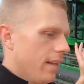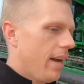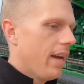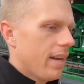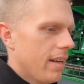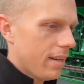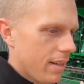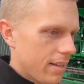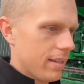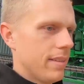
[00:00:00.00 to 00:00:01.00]
The header,
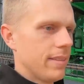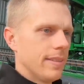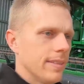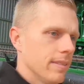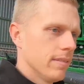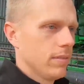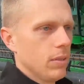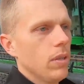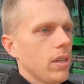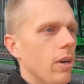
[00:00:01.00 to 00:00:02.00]

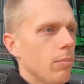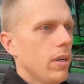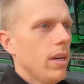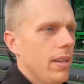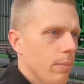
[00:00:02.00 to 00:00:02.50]
or combine,